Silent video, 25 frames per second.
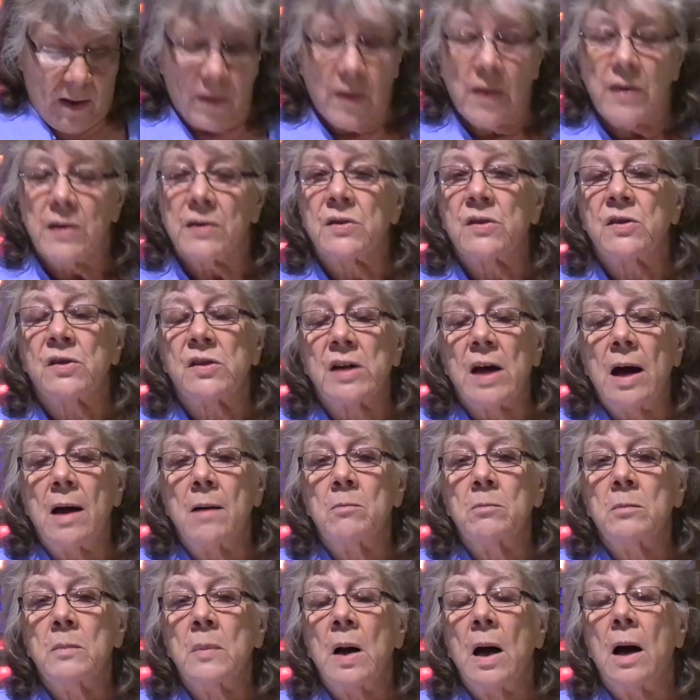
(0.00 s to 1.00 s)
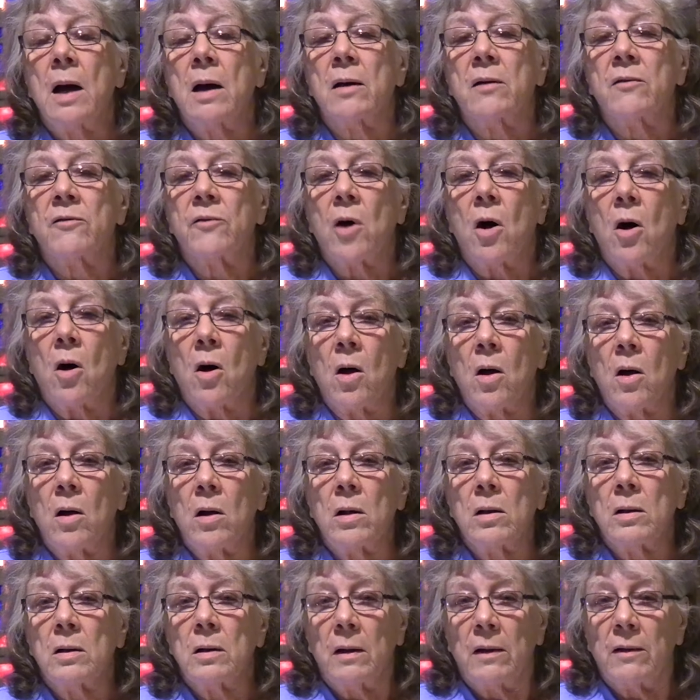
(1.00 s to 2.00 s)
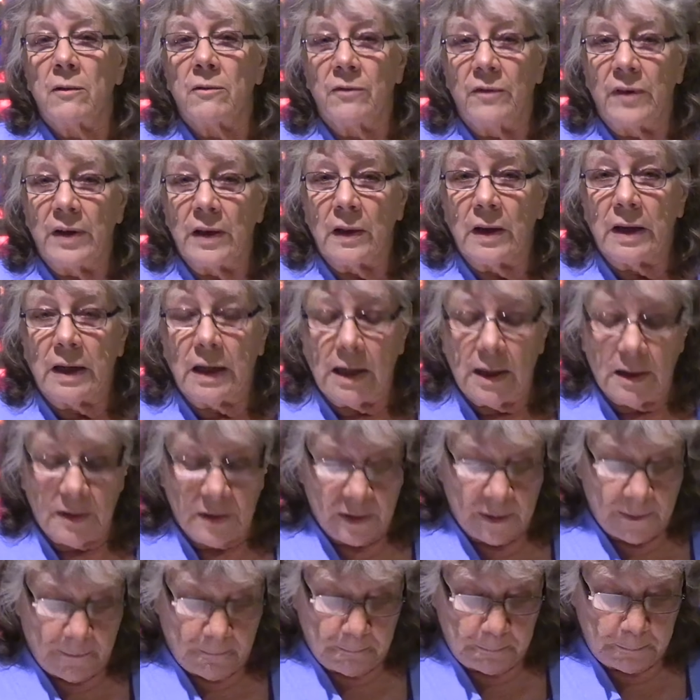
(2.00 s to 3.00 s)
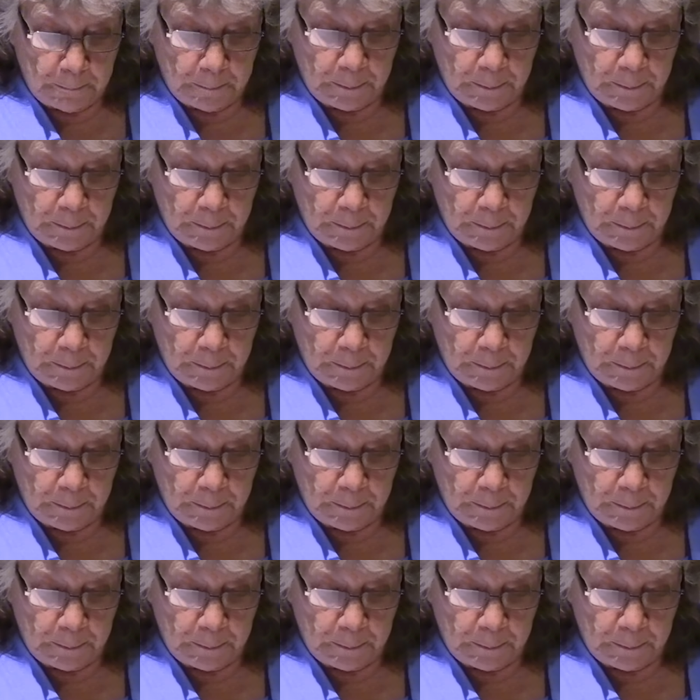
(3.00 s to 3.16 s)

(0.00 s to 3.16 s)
the sum of all villainies.